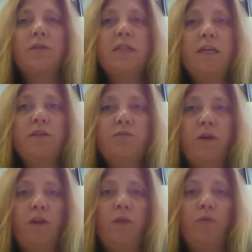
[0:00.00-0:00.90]
Please
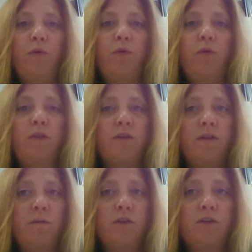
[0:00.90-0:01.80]
read through this
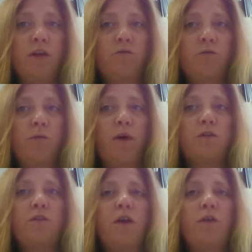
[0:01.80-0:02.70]
assignment sheet and rubric
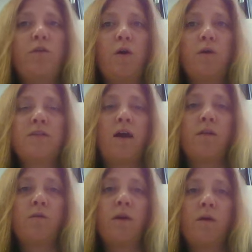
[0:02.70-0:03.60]
so that you know
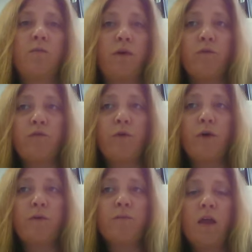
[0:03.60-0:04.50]
exactly what I'm looking
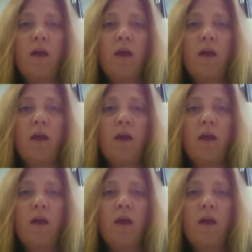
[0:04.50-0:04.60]
for.